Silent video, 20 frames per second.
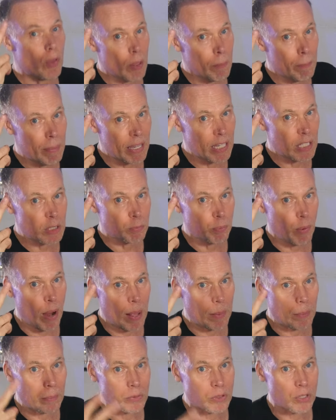of the biggest
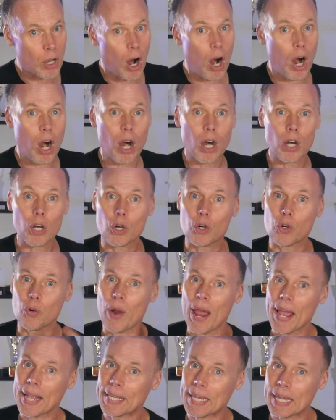problems are
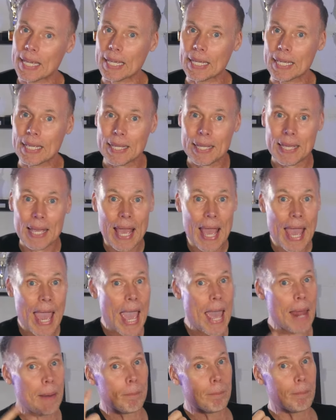cracking
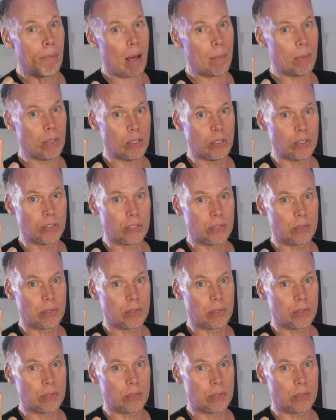and bubbles.